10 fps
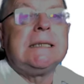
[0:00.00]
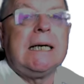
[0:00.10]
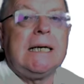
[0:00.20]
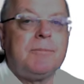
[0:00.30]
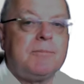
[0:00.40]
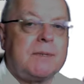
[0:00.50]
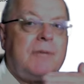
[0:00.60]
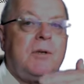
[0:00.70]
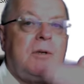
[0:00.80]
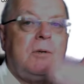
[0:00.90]

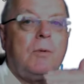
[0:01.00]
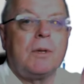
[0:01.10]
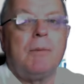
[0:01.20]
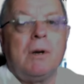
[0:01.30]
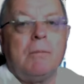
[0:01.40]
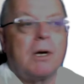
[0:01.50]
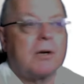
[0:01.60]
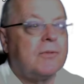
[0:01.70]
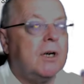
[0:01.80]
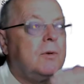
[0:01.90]
If you want the
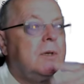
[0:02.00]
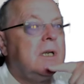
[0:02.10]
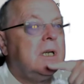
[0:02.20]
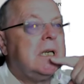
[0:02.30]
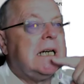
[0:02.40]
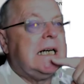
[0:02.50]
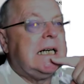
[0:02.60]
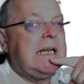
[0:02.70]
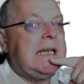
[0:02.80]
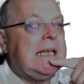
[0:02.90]
microphone
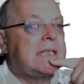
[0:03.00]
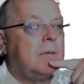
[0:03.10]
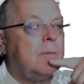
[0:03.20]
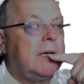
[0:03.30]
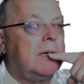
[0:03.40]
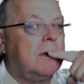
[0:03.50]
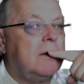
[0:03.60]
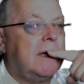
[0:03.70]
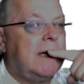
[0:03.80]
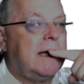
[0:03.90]
here somewhere, not
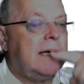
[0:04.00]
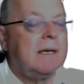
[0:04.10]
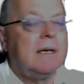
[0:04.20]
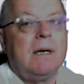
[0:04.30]
there,